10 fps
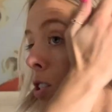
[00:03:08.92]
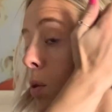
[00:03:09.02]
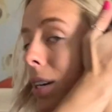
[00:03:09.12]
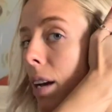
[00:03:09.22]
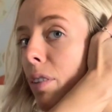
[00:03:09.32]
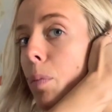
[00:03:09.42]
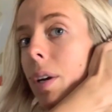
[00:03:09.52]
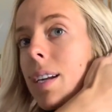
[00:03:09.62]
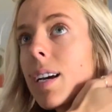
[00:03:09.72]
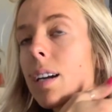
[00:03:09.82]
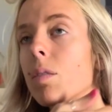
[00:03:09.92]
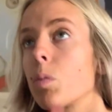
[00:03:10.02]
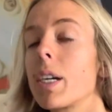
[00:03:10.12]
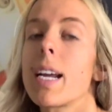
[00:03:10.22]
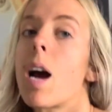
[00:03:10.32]
So I definitely planned
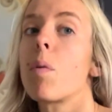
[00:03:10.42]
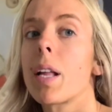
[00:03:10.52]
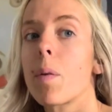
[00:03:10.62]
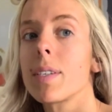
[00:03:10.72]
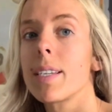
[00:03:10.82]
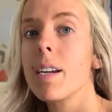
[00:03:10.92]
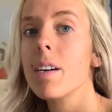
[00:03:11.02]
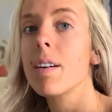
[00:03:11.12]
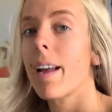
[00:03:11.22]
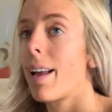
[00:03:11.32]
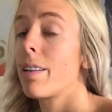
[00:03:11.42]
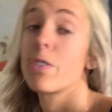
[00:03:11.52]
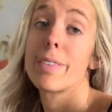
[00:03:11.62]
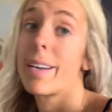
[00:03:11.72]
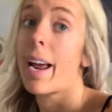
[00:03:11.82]
on working out while I was here and it
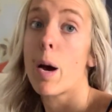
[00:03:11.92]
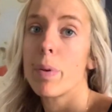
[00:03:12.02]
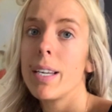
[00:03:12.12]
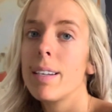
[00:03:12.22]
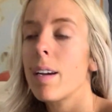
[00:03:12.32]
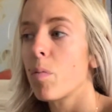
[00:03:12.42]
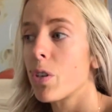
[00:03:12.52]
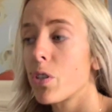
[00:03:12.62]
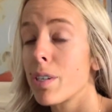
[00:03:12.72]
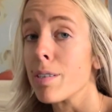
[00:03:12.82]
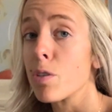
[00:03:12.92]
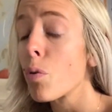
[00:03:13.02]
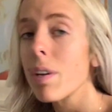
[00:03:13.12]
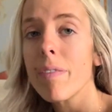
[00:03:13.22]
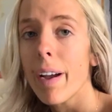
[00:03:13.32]
just didn't happen, which is
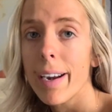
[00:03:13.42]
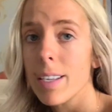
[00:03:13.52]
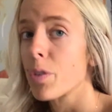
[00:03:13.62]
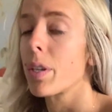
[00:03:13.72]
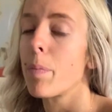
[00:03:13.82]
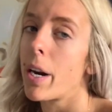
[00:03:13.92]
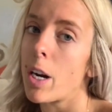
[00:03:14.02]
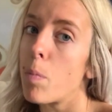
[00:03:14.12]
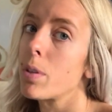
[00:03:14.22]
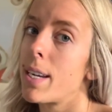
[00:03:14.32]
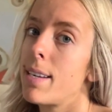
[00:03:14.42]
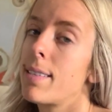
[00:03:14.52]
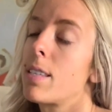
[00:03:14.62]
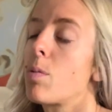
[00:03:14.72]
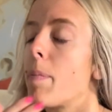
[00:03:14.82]
totally fine. It's only been a couple days
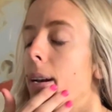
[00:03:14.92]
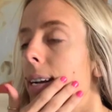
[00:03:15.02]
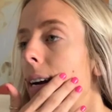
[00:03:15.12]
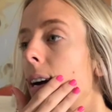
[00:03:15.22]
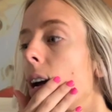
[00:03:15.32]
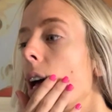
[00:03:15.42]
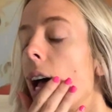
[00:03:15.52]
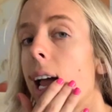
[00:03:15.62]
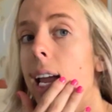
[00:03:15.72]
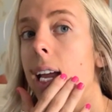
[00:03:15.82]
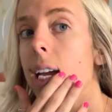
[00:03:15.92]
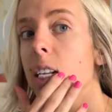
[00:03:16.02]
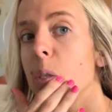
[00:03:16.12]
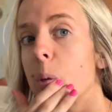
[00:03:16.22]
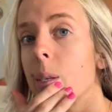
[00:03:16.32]
since we've been here,
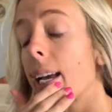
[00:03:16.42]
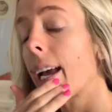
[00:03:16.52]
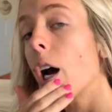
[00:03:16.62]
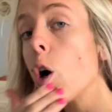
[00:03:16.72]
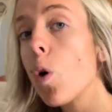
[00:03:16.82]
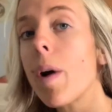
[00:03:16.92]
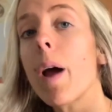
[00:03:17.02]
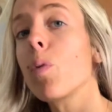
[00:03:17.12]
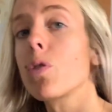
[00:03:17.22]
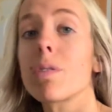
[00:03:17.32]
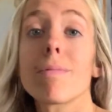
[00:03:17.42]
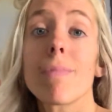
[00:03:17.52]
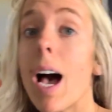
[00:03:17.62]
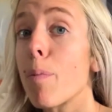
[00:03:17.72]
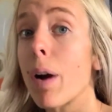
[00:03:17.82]
and as soon as I get home, I will just
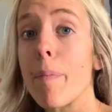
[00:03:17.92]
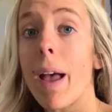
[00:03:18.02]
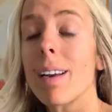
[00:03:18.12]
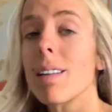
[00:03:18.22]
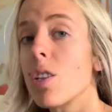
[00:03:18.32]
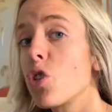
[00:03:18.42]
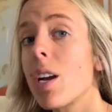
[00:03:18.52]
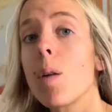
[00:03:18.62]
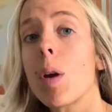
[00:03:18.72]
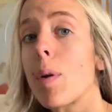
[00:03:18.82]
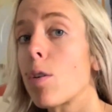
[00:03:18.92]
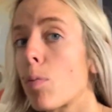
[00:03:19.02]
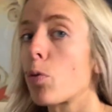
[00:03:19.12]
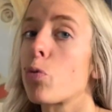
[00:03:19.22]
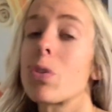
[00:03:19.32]
hop right back into the gym and my
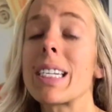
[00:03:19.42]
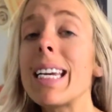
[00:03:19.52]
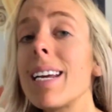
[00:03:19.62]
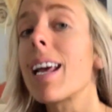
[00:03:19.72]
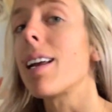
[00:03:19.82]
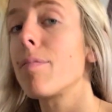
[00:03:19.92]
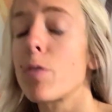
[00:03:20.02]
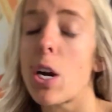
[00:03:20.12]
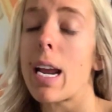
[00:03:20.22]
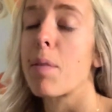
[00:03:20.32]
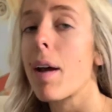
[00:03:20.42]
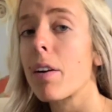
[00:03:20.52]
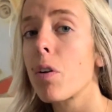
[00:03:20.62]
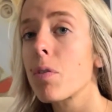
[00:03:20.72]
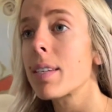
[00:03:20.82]
normal routine and tracking
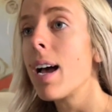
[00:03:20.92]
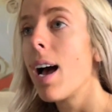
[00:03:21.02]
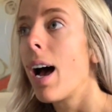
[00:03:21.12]
macros.